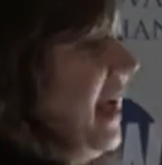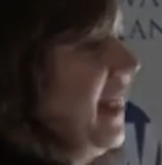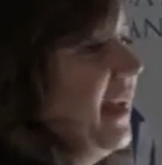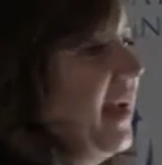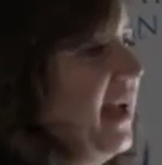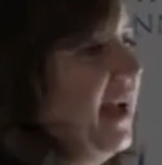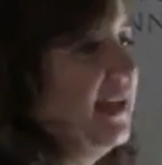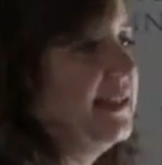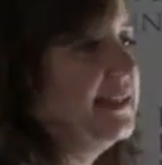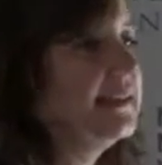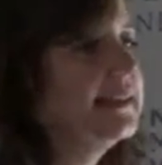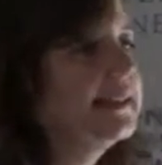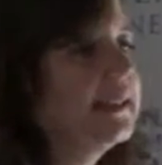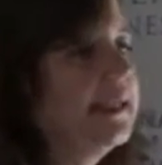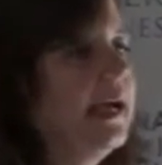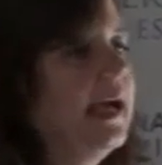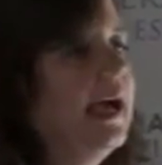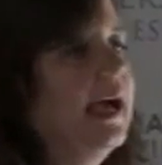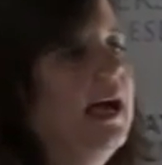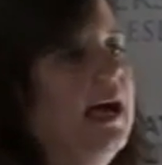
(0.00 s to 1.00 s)
at hand.
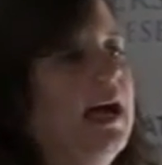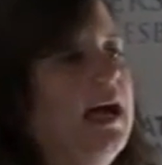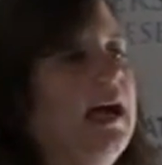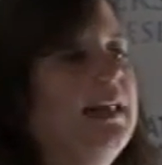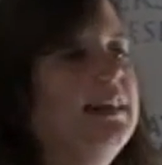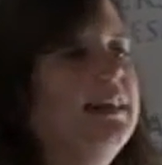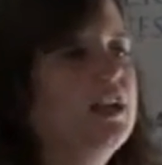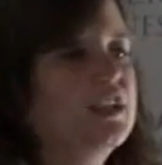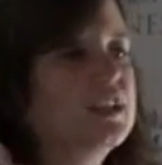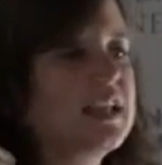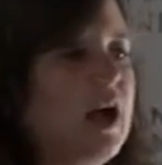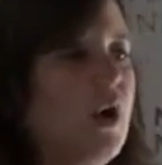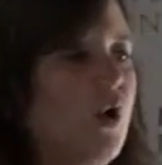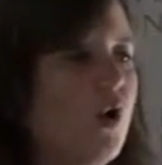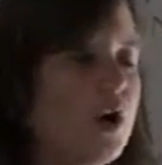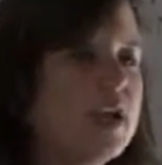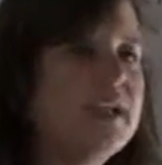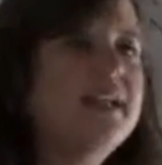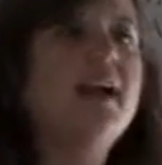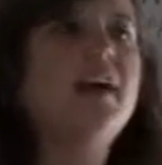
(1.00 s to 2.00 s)
There's
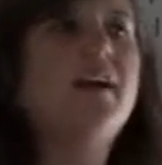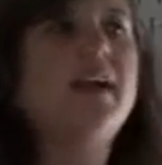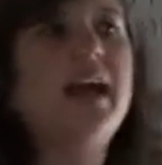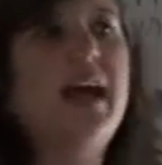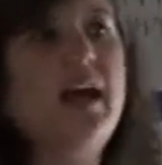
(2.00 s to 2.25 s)
ordinary